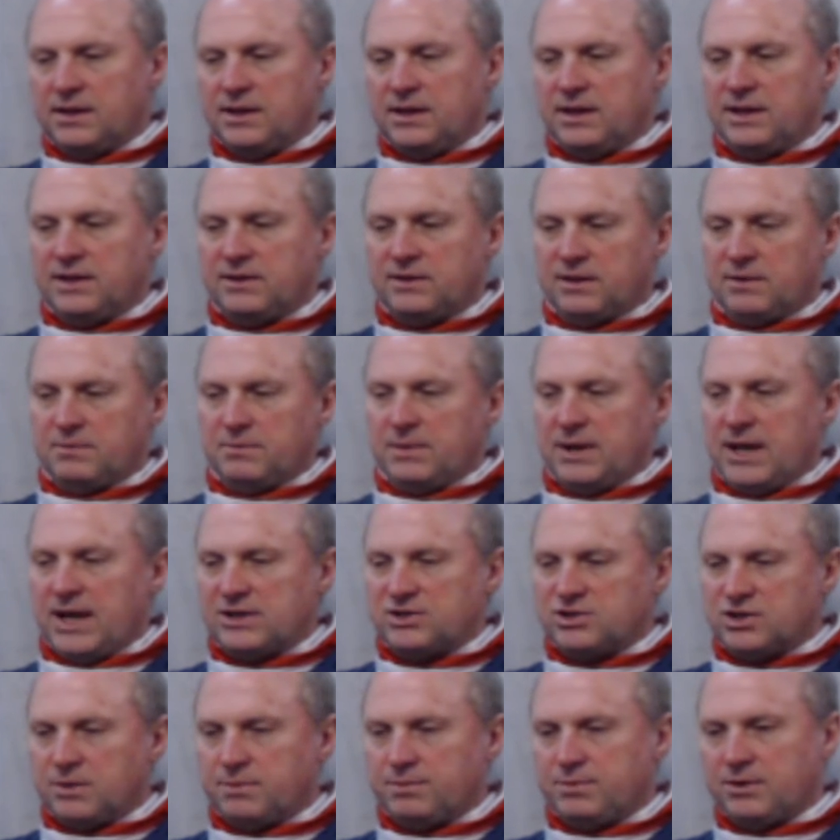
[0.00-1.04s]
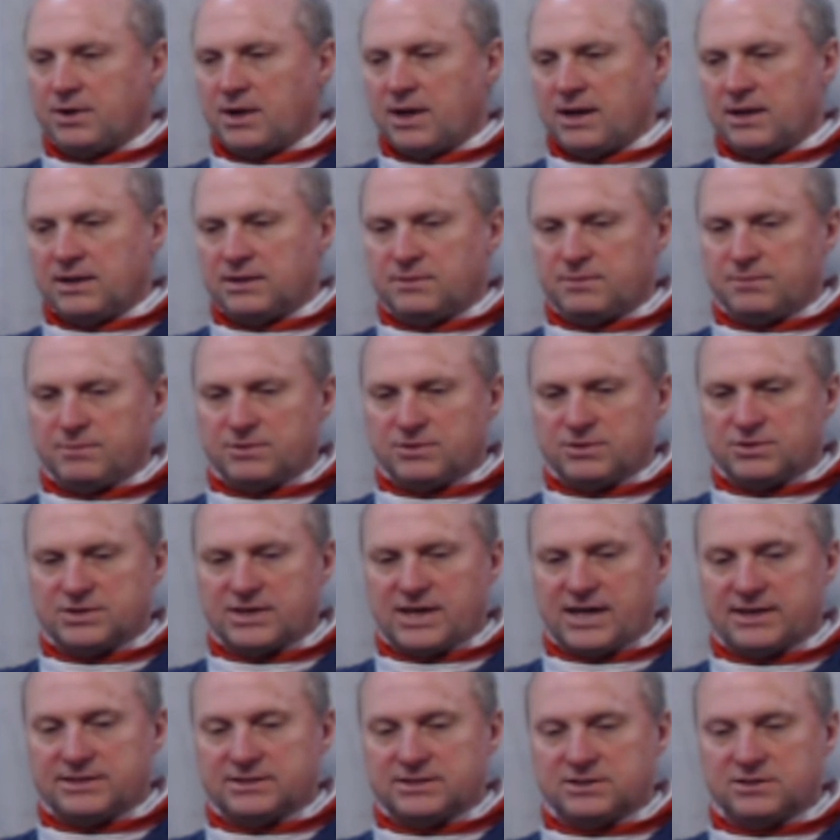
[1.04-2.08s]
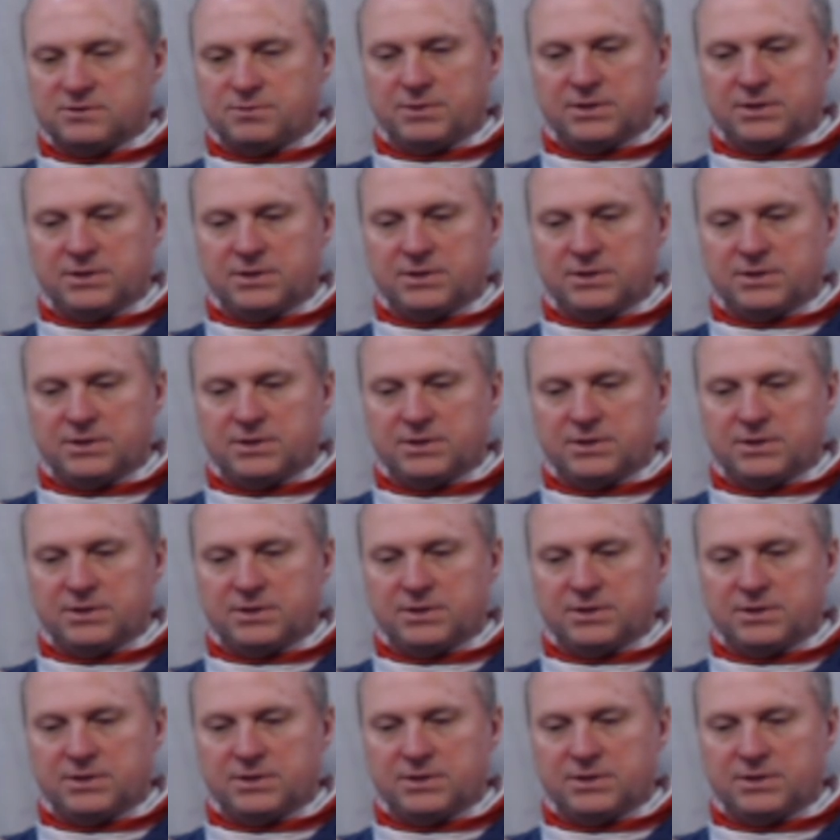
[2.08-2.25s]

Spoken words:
and match up your sizes.